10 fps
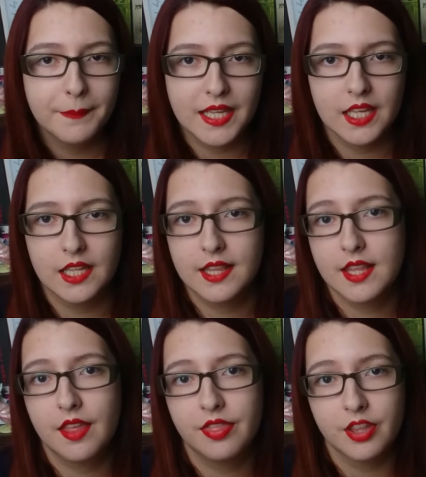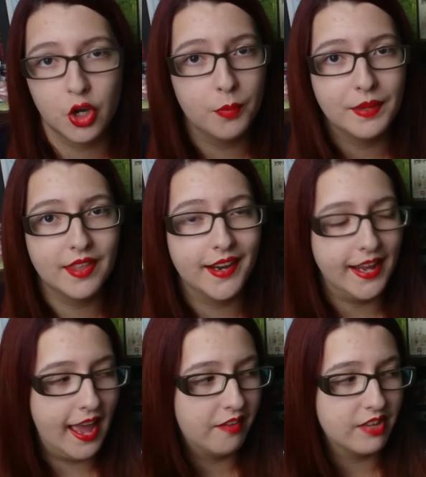because the copy that
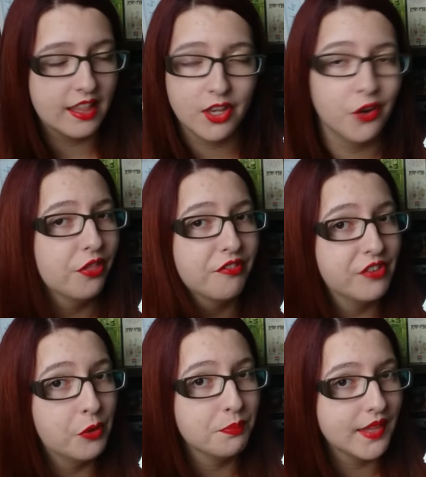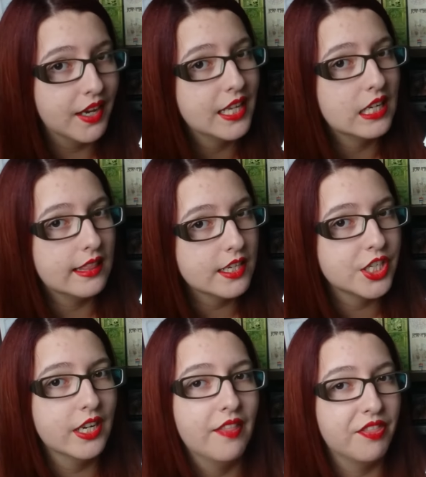I have is not the film tie-in
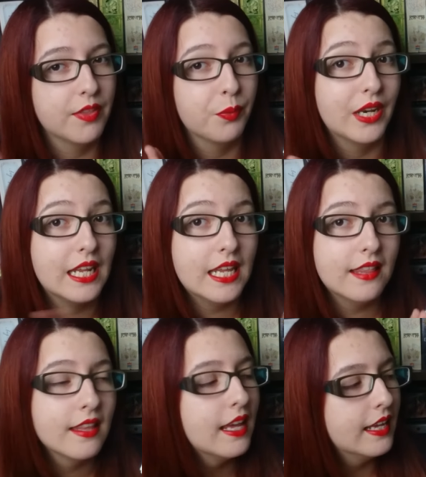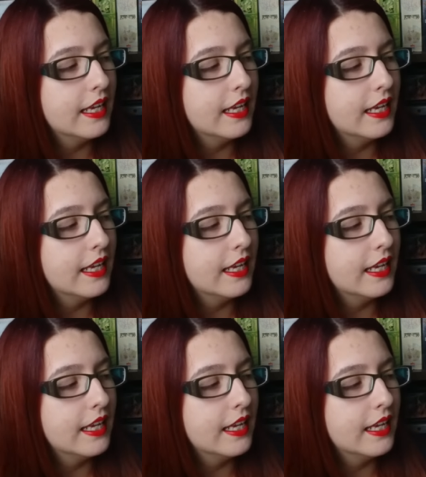edition, and this one is.